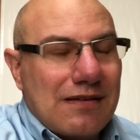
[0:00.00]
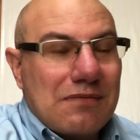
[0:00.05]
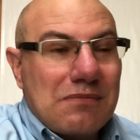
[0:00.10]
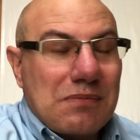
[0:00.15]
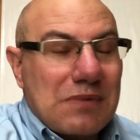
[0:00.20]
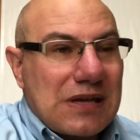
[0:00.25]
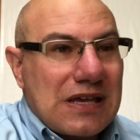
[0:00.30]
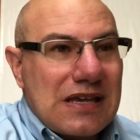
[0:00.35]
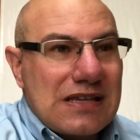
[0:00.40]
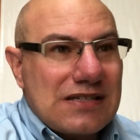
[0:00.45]

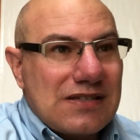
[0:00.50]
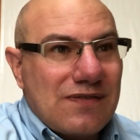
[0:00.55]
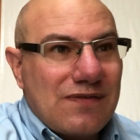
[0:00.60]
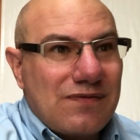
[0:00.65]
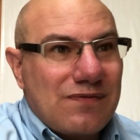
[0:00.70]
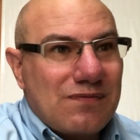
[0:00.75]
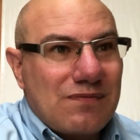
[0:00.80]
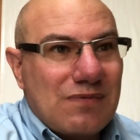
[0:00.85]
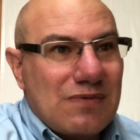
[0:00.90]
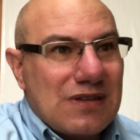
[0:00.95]
because
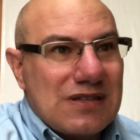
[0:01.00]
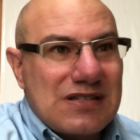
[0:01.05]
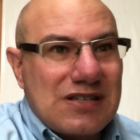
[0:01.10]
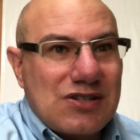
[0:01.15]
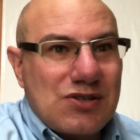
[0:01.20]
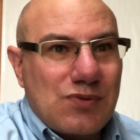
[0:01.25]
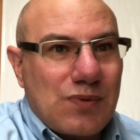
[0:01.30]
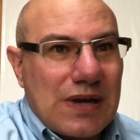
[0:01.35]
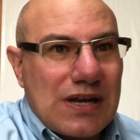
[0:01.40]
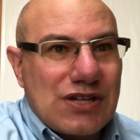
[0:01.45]
of the
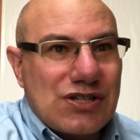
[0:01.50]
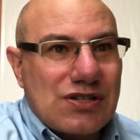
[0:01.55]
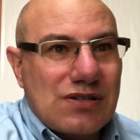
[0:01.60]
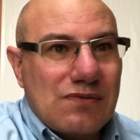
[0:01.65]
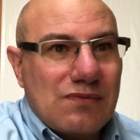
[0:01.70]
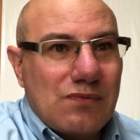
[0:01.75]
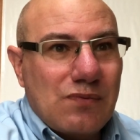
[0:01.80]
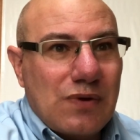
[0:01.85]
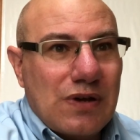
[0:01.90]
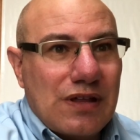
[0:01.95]

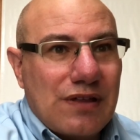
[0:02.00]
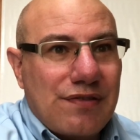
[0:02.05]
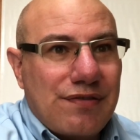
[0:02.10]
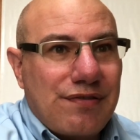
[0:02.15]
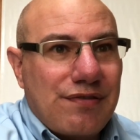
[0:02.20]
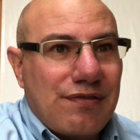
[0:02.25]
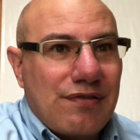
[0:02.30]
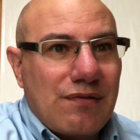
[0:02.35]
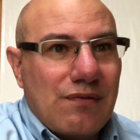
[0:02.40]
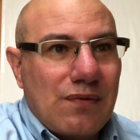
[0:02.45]
situation
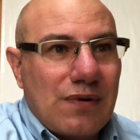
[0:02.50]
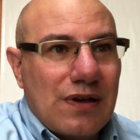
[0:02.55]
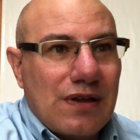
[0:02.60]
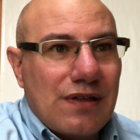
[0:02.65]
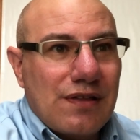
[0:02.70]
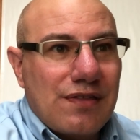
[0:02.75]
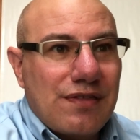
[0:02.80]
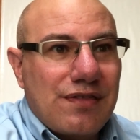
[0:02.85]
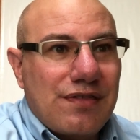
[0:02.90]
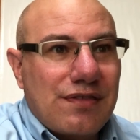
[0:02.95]
with
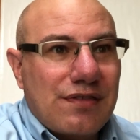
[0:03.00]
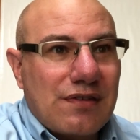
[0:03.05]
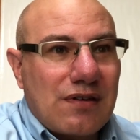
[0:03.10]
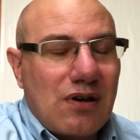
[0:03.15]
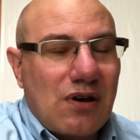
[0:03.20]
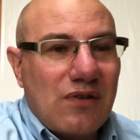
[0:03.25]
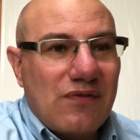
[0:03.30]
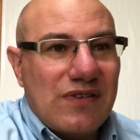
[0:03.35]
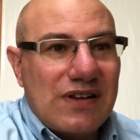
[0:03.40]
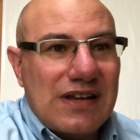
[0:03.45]

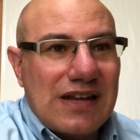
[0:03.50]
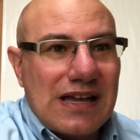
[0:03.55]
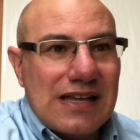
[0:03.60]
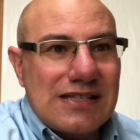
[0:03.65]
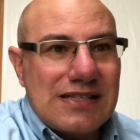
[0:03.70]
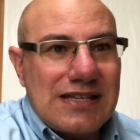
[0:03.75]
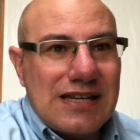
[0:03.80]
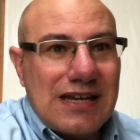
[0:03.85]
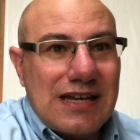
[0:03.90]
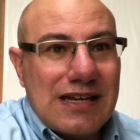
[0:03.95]

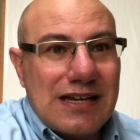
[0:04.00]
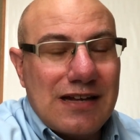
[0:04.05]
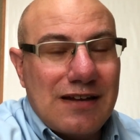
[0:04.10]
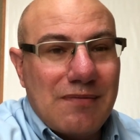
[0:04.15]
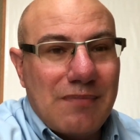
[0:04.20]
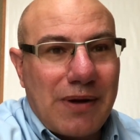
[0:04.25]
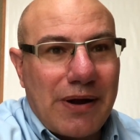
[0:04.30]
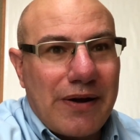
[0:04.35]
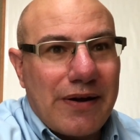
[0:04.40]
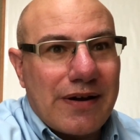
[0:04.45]
COVID-19 in
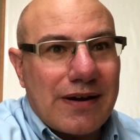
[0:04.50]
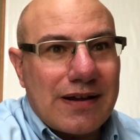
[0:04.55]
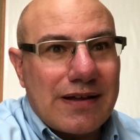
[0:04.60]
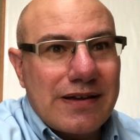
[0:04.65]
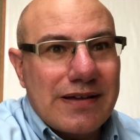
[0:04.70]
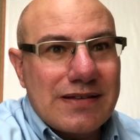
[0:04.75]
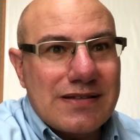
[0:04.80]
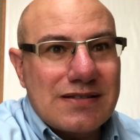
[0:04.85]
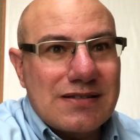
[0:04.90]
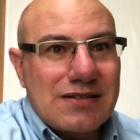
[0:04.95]
America,
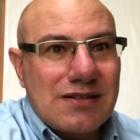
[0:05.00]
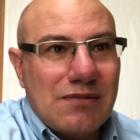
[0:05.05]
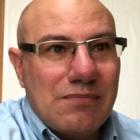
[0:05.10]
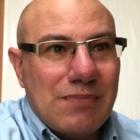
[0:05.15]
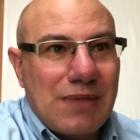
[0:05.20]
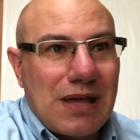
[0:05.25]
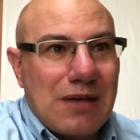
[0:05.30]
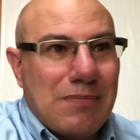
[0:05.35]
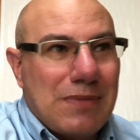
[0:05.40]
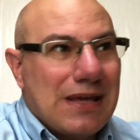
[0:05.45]
it still
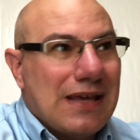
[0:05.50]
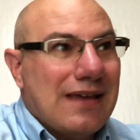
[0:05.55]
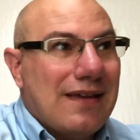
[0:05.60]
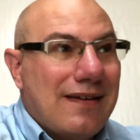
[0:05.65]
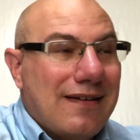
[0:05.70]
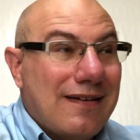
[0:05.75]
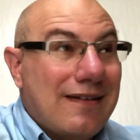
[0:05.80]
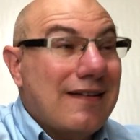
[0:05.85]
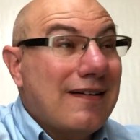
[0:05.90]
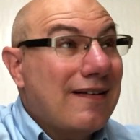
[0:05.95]
may
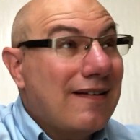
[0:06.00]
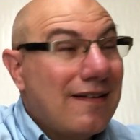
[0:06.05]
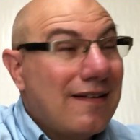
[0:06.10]
be